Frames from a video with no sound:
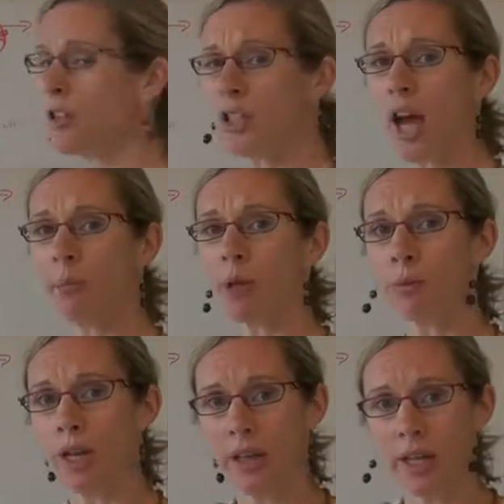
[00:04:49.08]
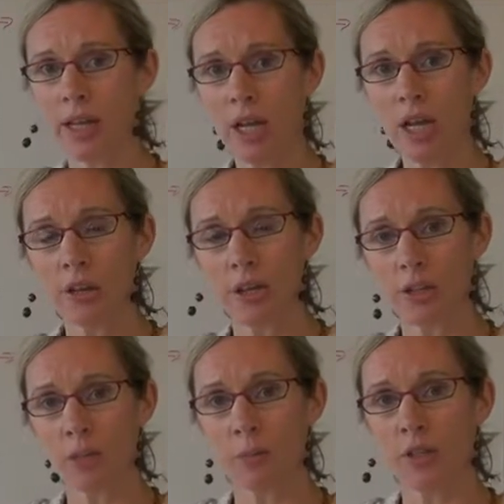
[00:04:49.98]
every time you're breathing,
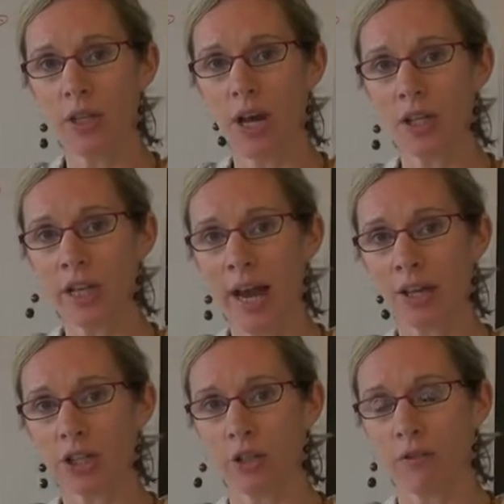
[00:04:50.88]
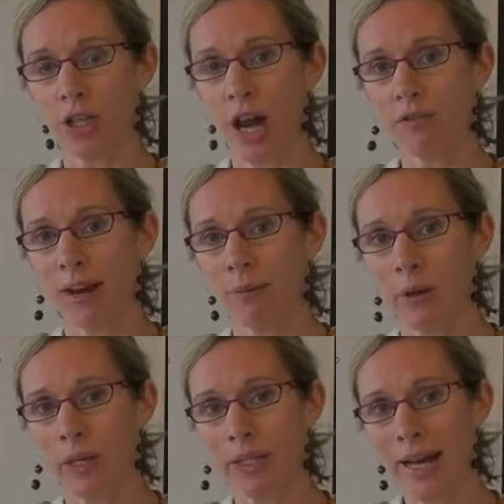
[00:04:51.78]
there's this massaging action of the diaphragm
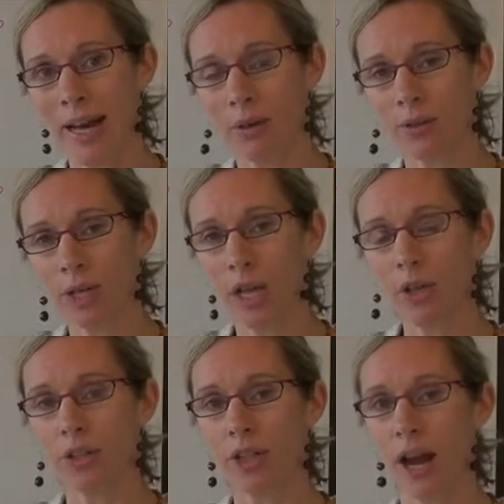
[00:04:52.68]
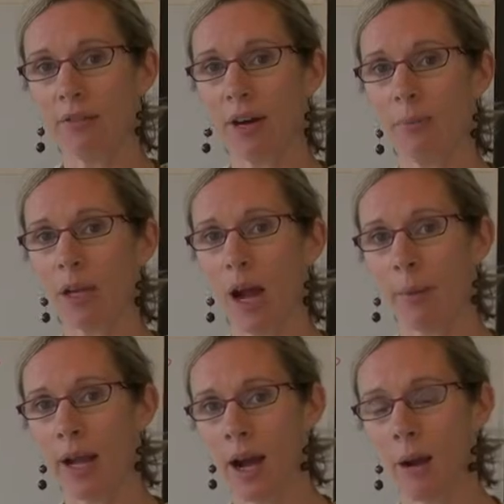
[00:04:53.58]
going down, the diaphragm
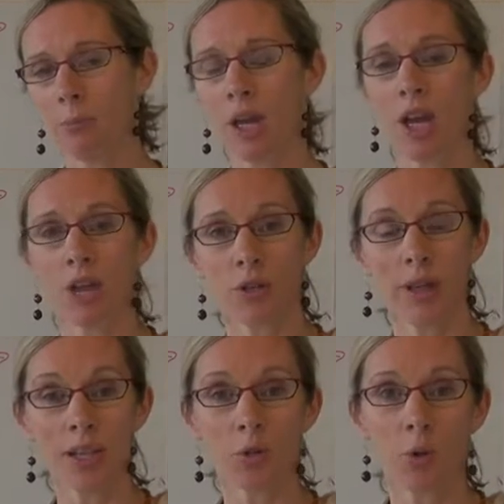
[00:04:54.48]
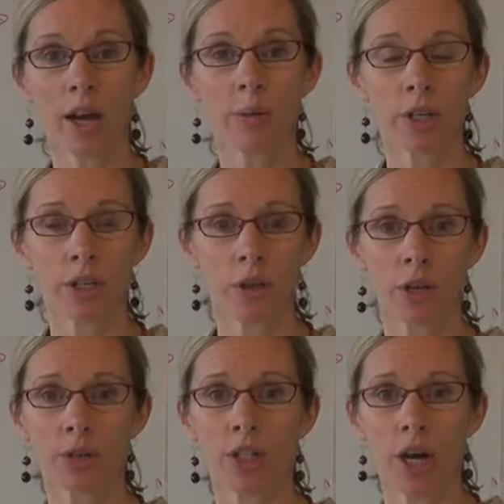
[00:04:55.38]
coming up. So that's why when you
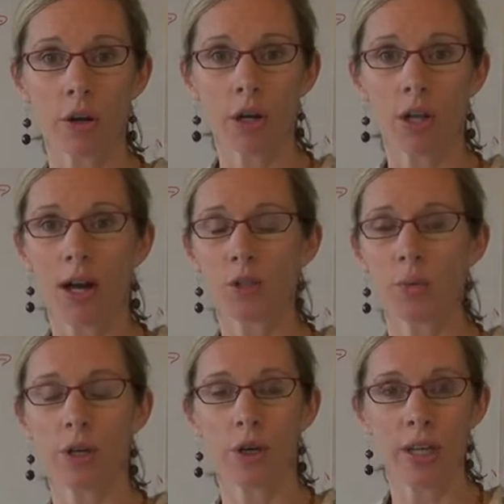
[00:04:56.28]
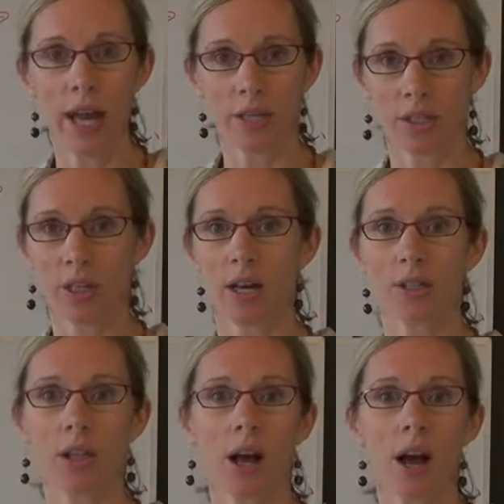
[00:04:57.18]
go to yoga class, when you go to
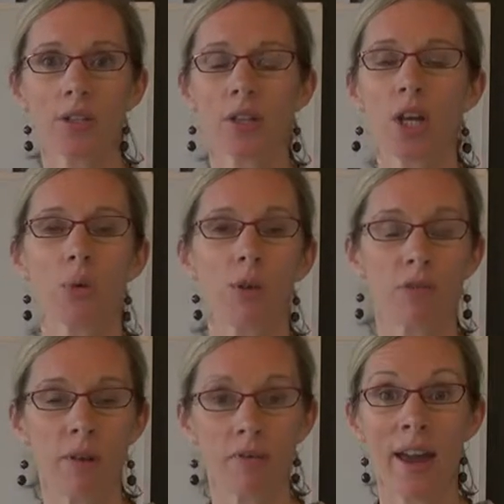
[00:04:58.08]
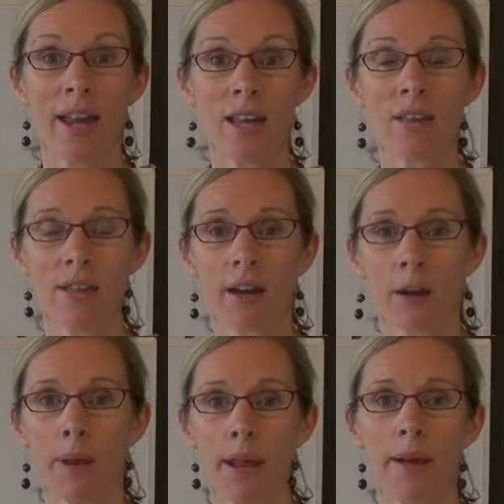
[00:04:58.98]
exercise class, when you've been for any
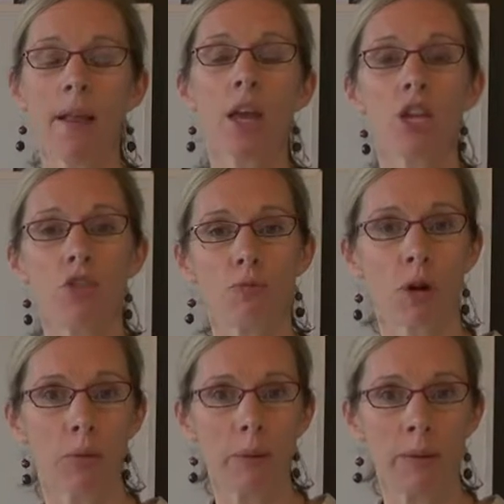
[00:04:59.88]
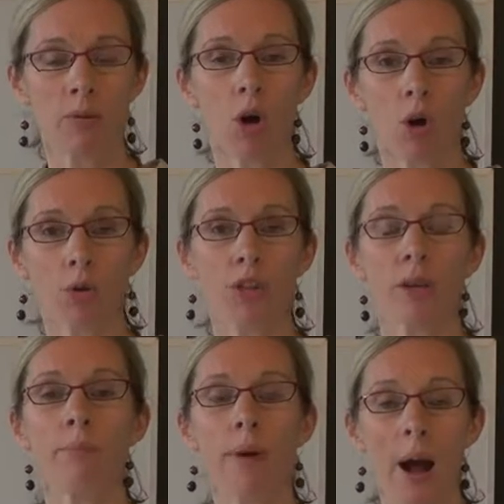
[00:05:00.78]
therapy, you've probably been told
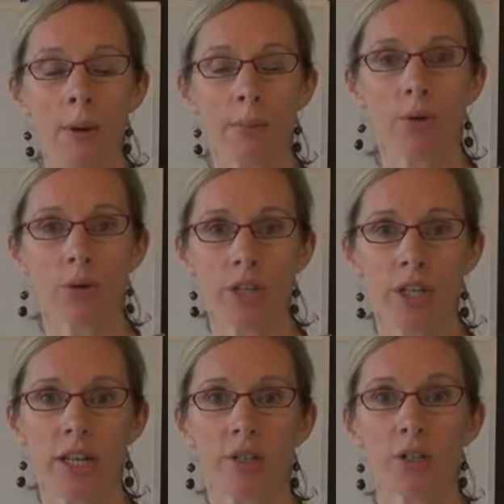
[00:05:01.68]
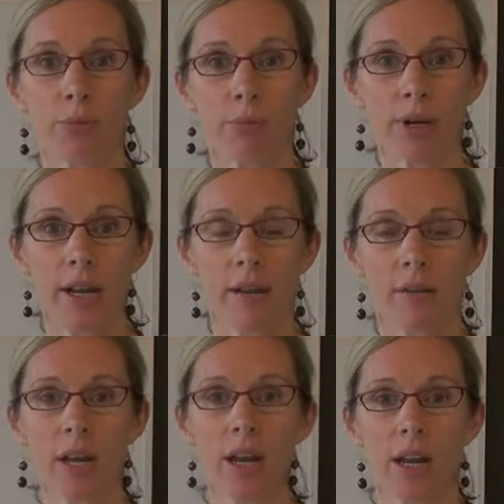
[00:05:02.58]
how important it is to breathe.
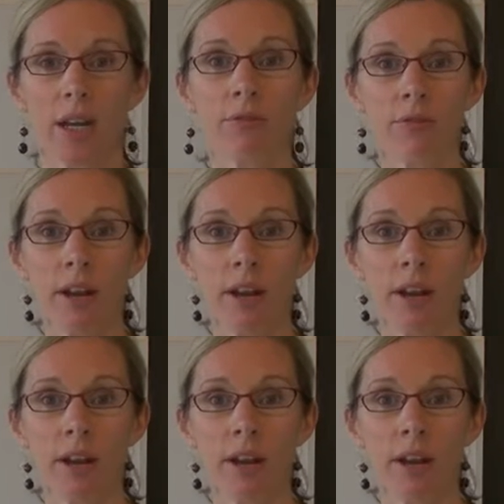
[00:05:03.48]
And